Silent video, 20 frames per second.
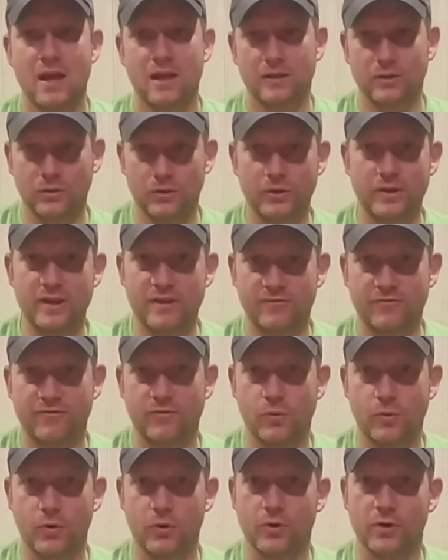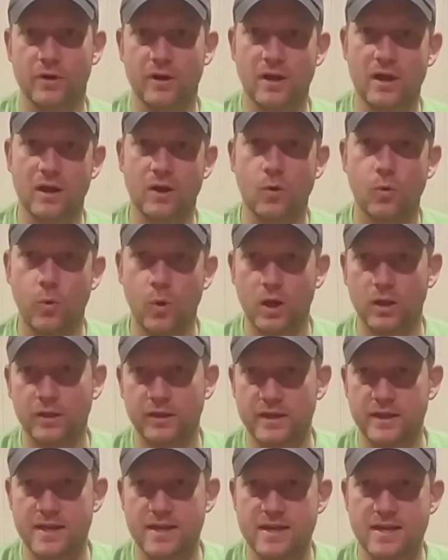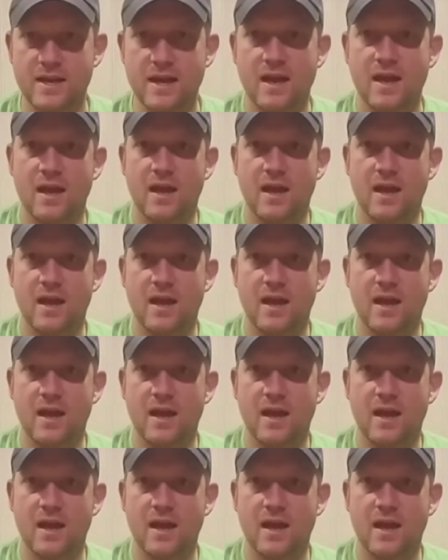looking for a quality